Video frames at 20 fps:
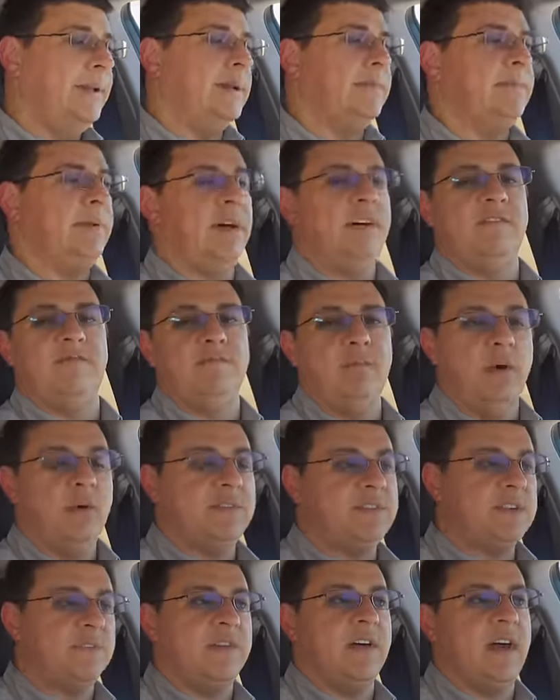bit above
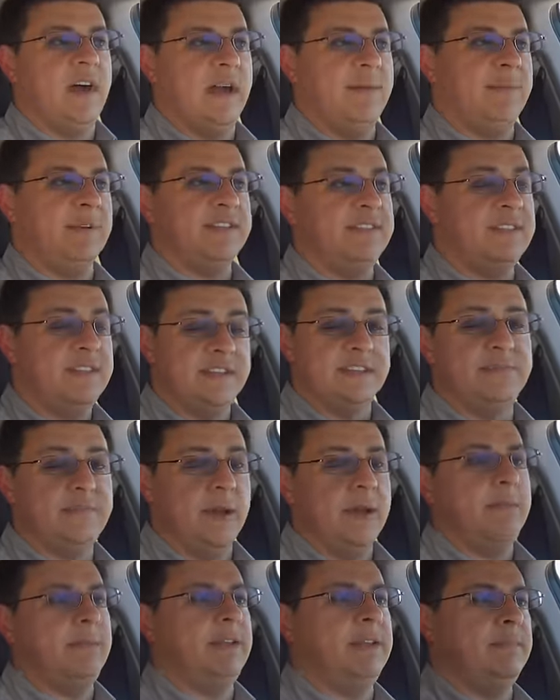most of the hybrids that this
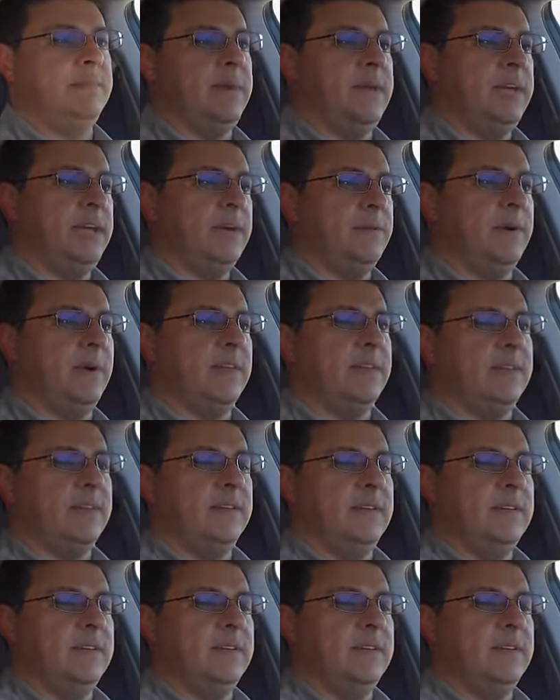might be competing with.